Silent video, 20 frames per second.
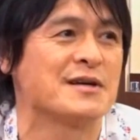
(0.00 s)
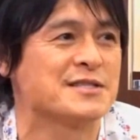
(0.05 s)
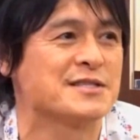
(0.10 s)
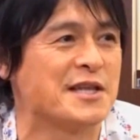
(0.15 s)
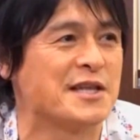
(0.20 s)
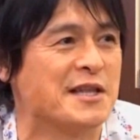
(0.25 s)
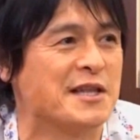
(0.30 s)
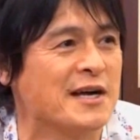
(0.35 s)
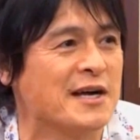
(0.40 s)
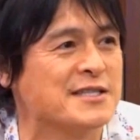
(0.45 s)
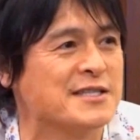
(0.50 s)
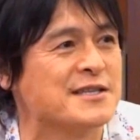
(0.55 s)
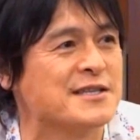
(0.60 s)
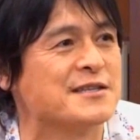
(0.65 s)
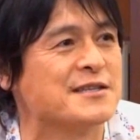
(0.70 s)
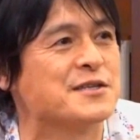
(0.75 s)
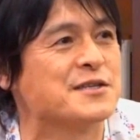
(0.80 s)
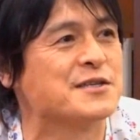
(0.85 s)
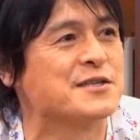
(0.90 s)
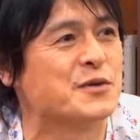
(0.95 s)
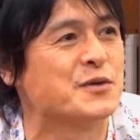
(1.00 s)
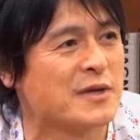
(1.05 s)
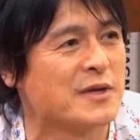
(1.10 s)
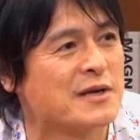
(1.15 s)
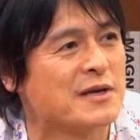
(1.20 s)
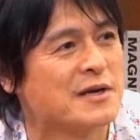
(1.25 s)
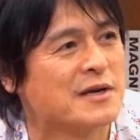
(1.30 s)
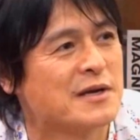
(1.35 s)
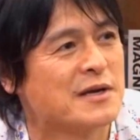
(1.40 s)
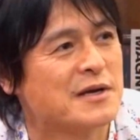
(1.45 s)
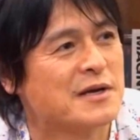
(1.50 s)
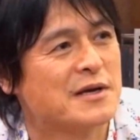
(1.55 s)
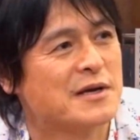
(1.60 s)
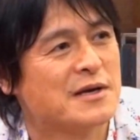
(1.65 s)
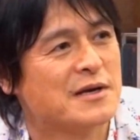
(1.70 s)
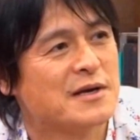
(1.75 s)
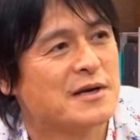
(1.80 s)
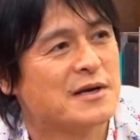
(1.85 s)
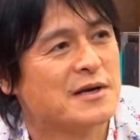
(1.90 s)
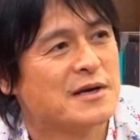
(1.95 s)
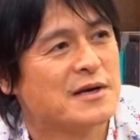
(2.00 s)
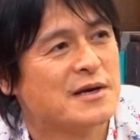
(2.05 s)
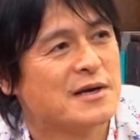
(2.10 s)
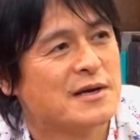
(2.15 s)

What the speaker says: super ultra compact body, 3